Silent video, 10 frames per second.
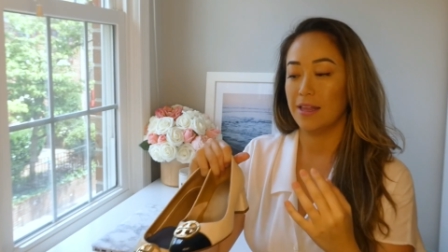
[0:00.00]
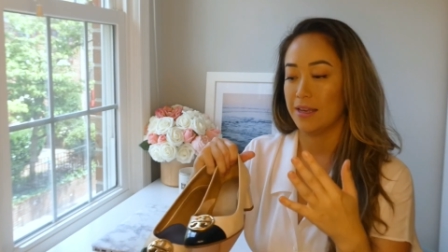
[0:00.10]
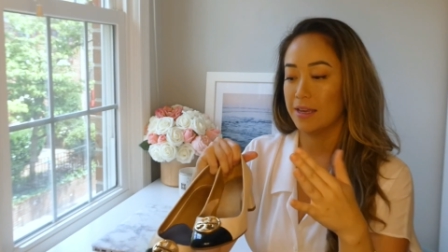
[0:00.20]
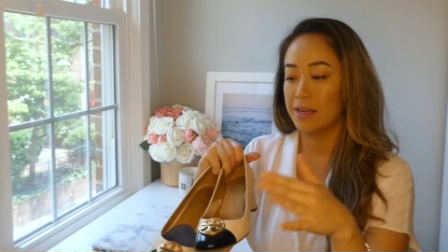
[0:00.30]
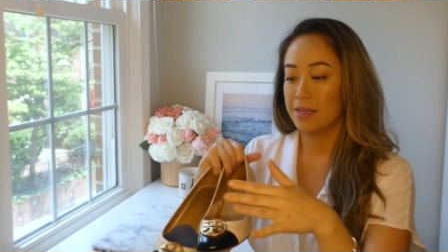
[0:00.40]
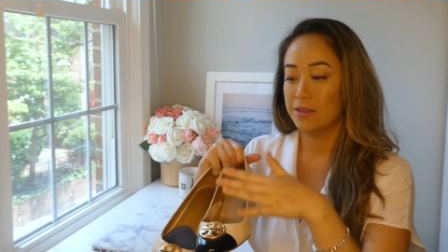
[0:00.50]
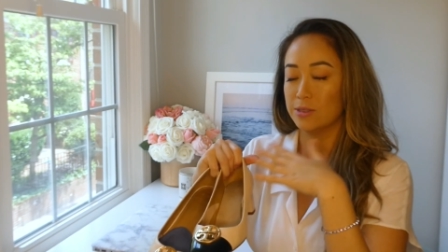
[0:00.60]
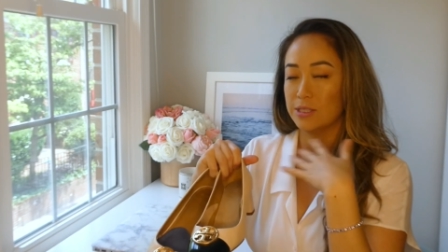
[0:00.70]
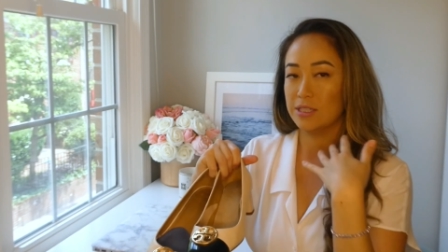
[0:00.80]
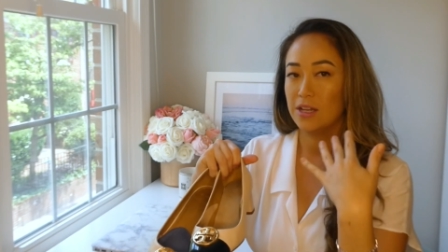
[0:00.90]
Like,
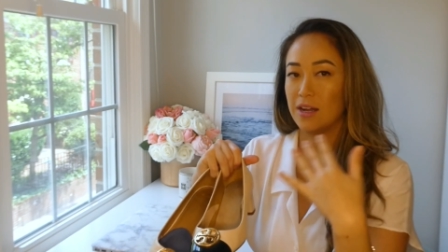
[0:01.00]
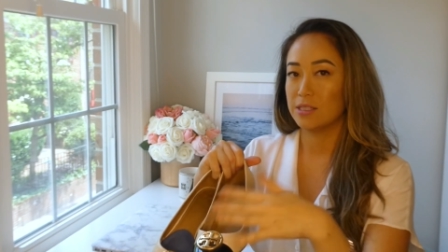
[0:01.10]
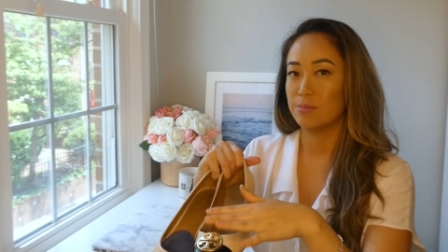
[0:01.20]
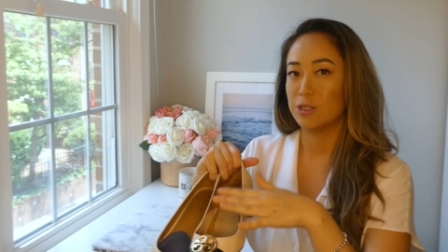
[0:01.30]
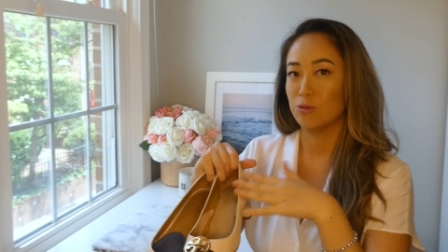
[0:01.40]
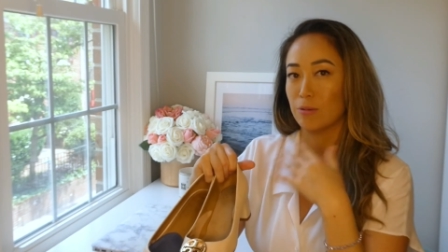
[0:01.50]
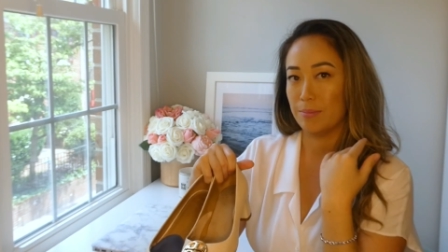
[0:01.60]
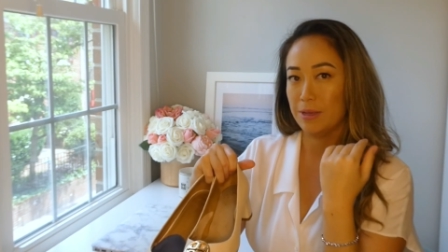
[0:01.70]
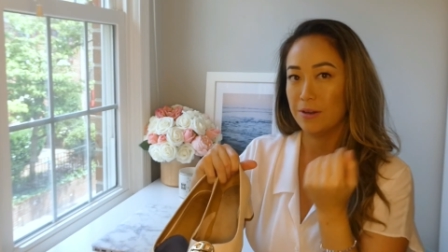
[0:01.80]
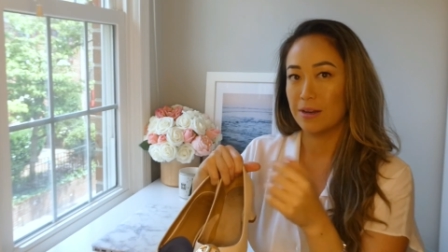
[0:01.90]
there's not as much
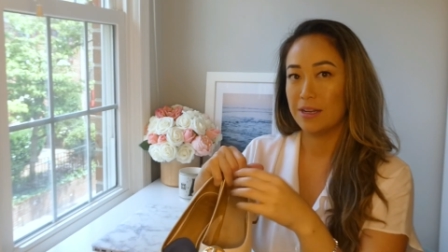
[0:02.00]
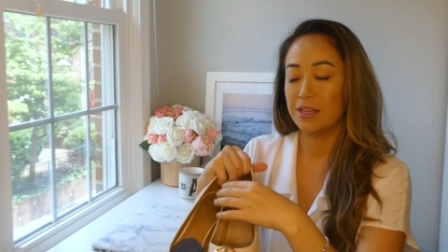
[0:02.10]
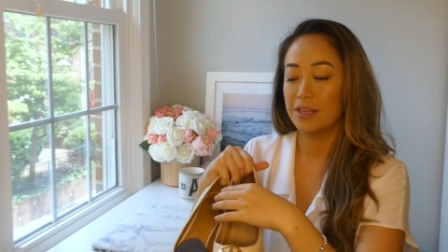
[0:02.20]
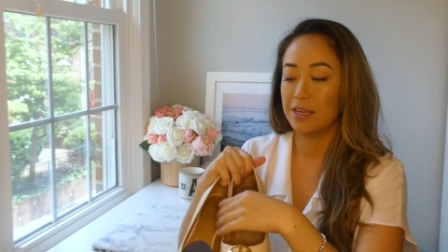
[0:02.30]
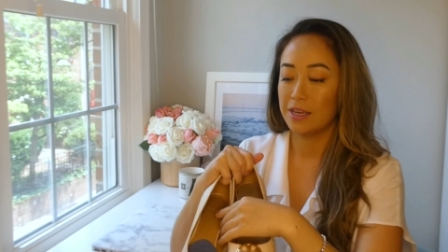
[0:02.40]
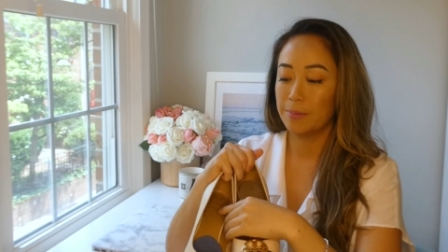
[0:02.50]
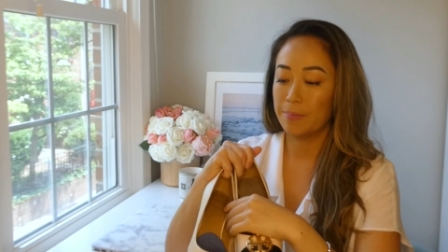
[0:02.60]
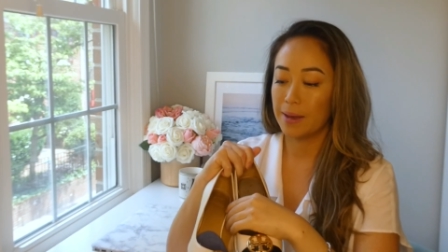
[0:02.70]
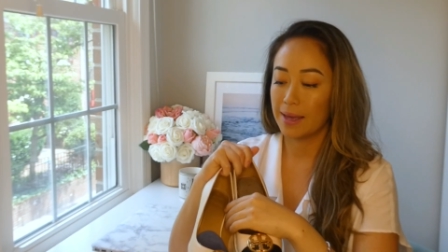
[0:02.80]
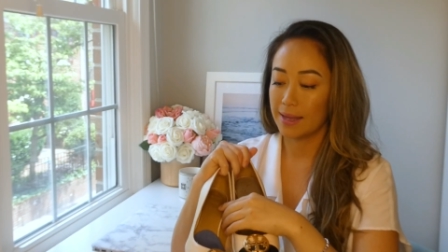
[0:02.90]
rubbing or anything,
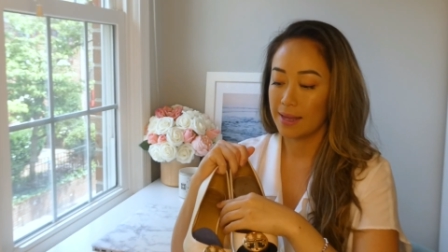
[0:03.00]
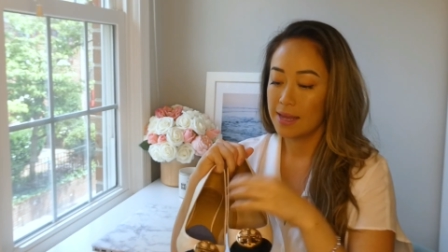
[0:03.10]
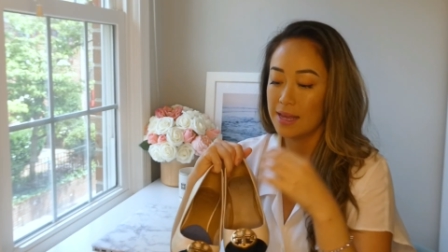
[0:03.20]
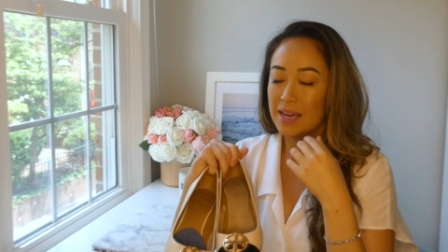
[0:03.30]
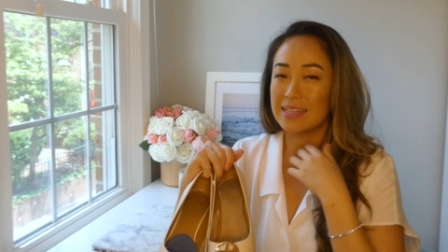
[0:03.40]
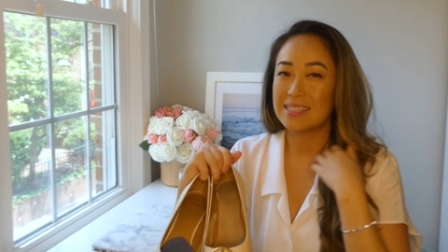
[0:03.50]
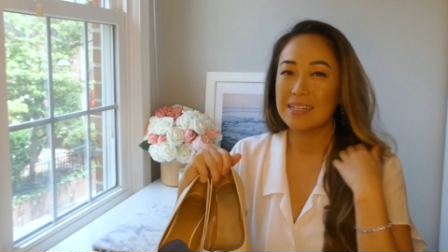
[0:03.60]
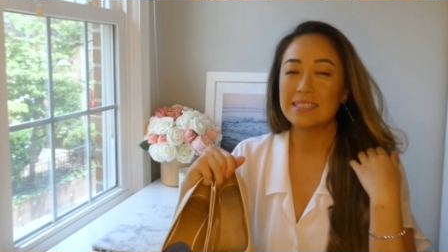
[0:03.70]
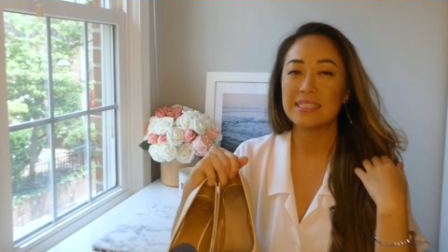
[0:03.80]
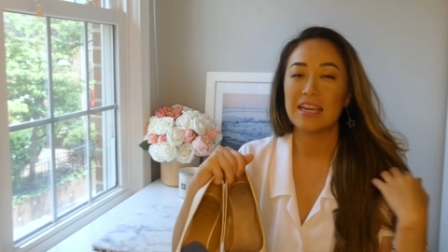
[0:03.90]
but I
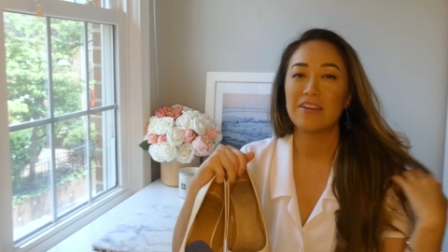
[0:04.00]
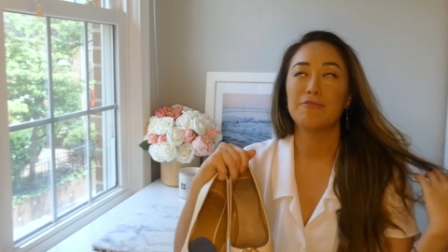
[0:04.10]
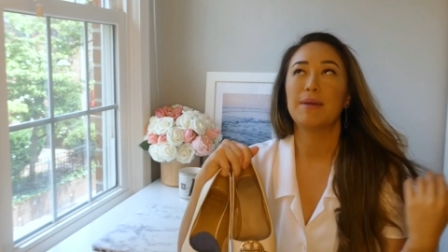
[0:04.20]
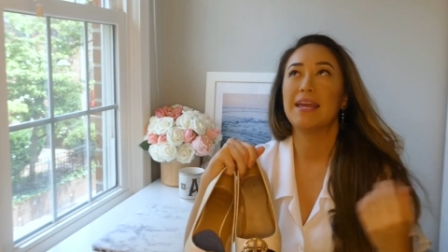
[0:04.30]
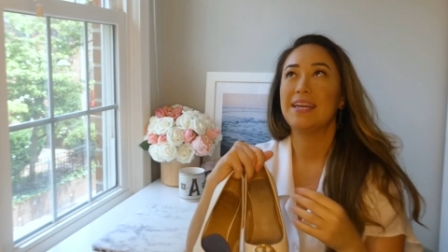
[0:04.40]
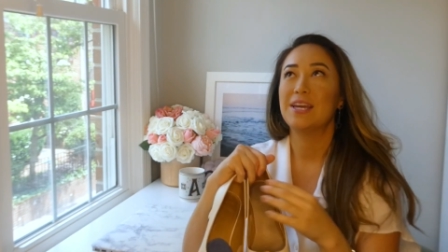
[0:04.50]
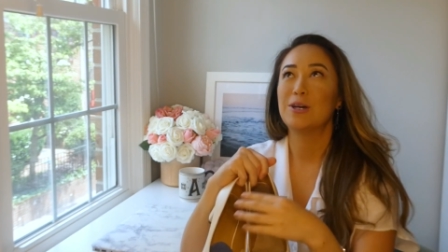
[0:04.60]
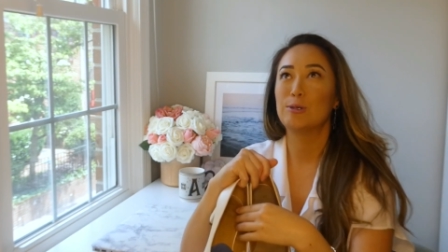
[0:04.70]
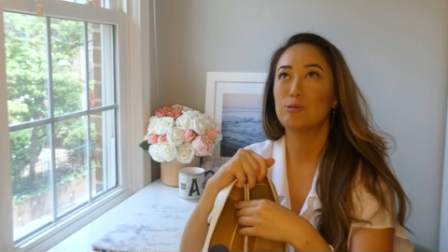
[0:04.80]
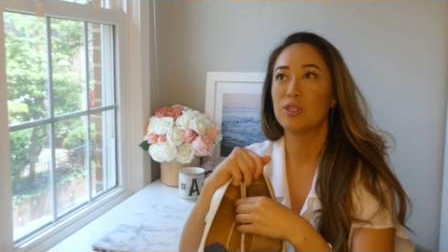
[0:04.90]
tend to save
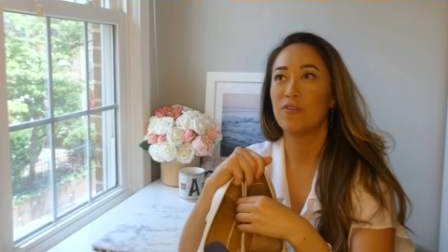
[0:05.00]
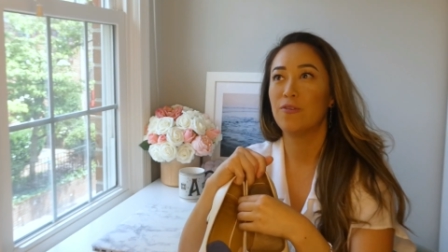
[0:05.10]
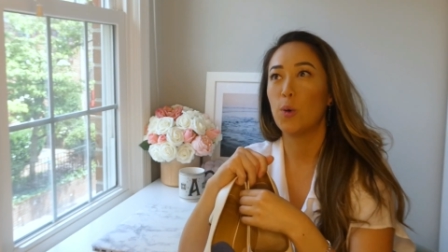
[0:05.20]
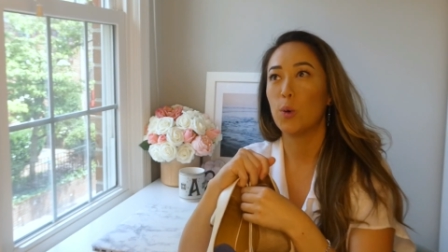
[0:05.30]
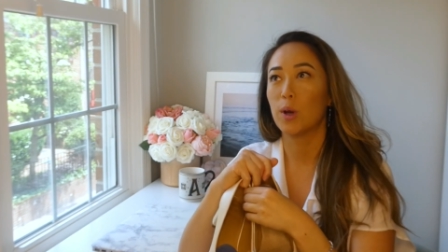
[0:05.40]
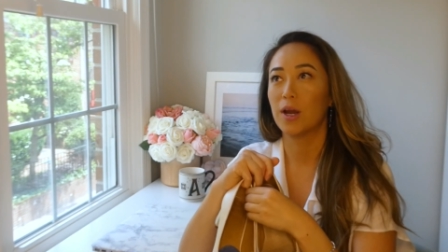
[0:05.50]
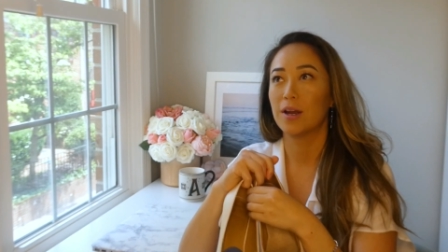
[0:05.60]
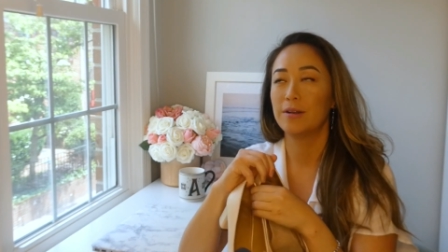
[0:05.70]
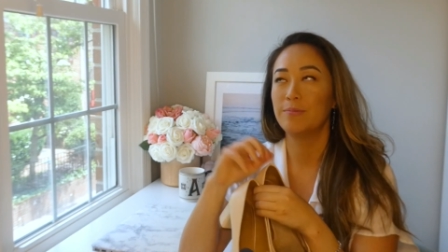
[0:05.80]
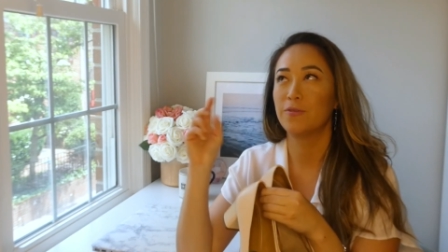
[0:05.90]
pantyhose
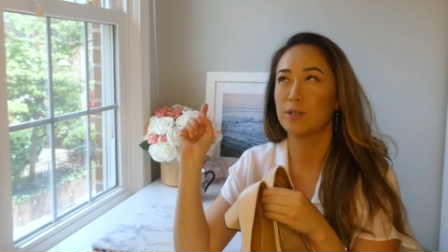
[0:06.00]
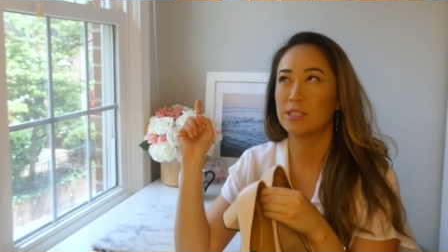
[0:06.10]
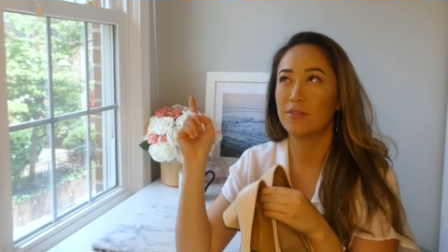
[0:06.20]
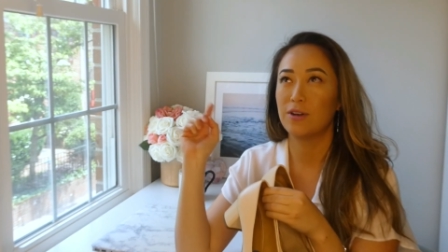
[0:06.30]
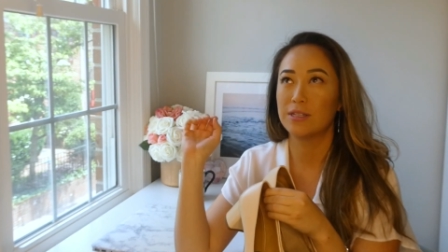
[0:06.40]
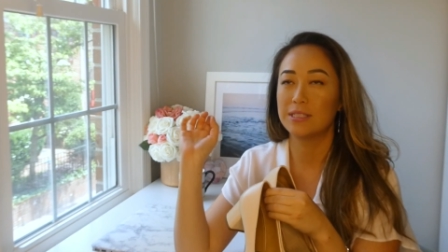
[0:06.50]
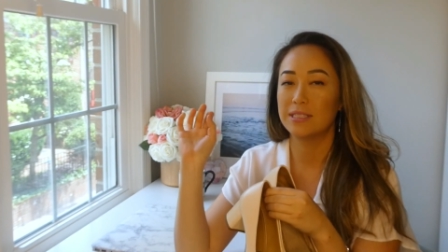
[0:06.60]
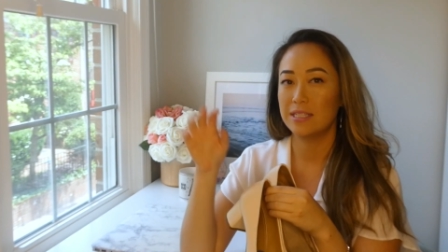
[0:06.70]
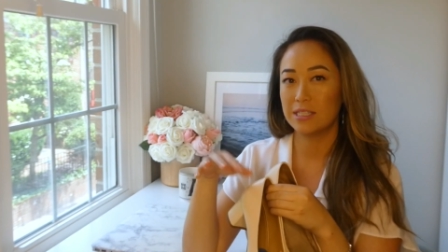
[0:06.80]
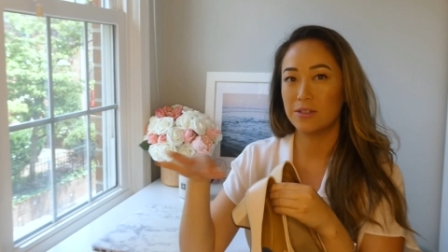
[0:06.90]
for, first of all,
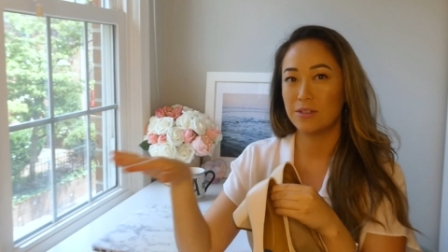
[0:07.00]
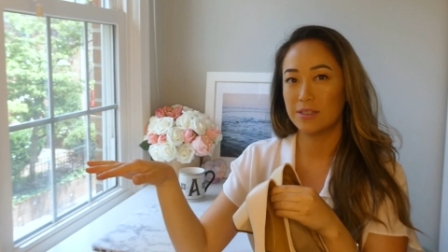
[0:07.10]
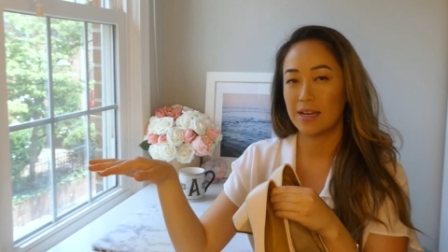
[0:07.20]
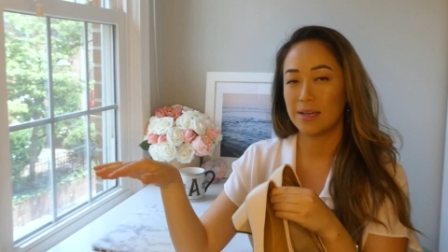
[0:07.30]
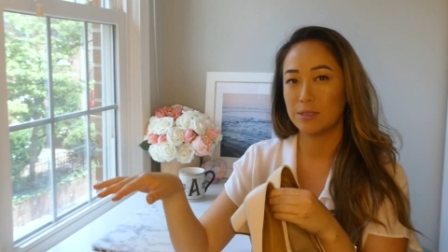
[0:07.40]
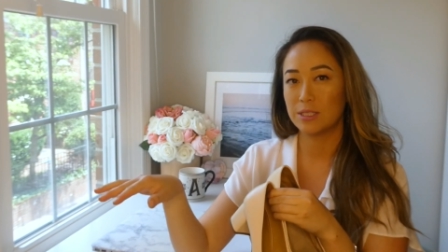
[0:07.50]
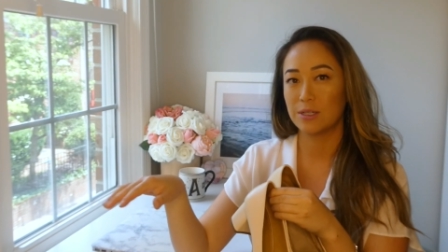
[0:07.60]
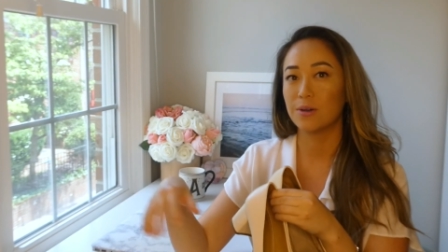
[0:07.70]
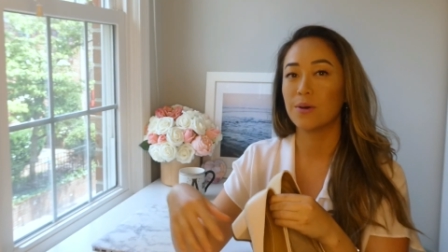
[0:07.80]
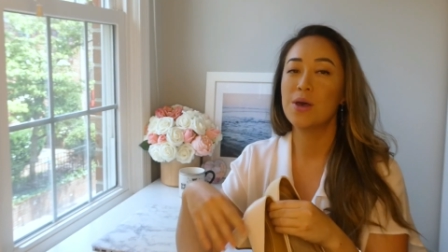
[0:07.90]
seasonal time, so